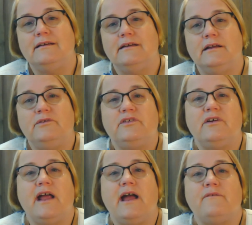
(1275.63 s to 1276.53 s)
He was
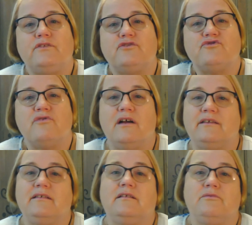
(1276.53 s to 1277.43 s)
going to have to
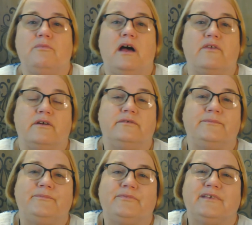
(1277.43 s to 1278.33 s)
trust his mother
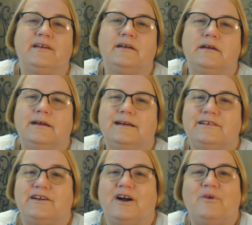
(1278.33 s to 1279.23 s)

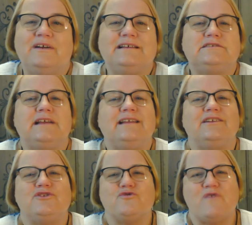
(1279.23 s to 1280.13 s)
to go in
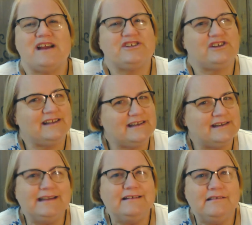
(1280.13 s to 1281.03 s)
the direction that
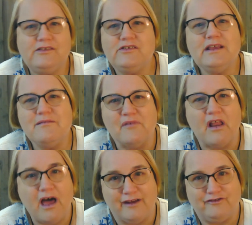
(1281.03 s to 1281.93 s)
didn't seem
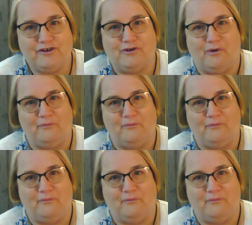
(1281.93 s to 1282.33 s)
logical.